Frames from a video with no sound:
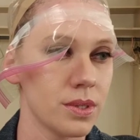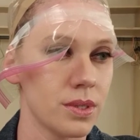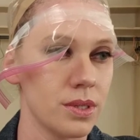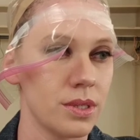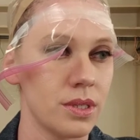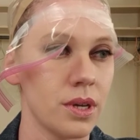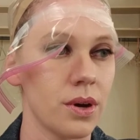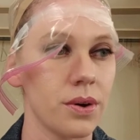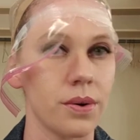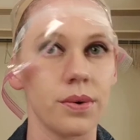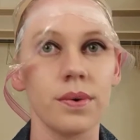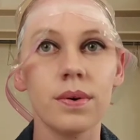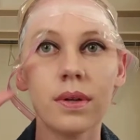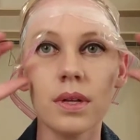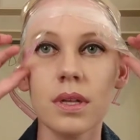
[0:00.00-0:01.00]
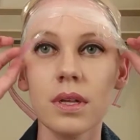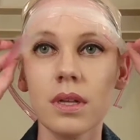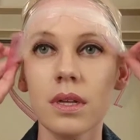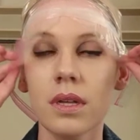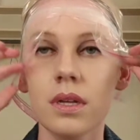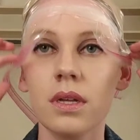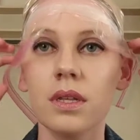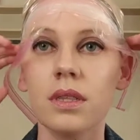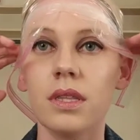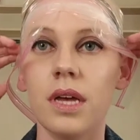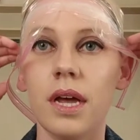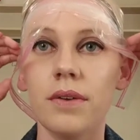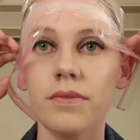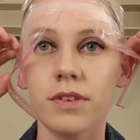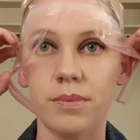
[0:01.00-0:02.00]
So
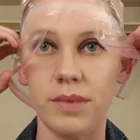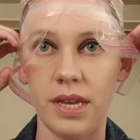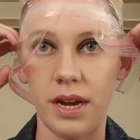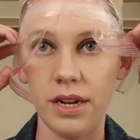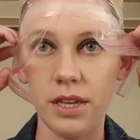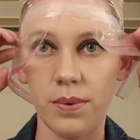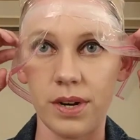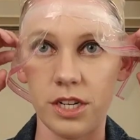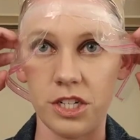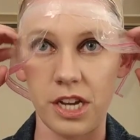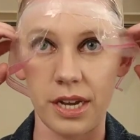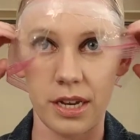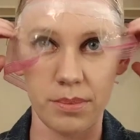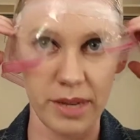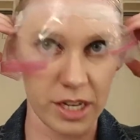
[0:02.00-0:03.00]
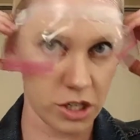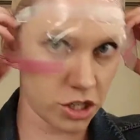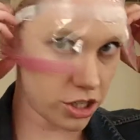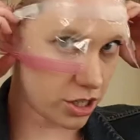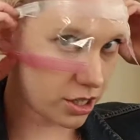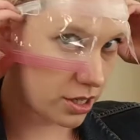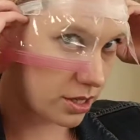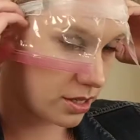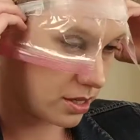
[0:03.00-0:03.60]
then from there you want to check and make sure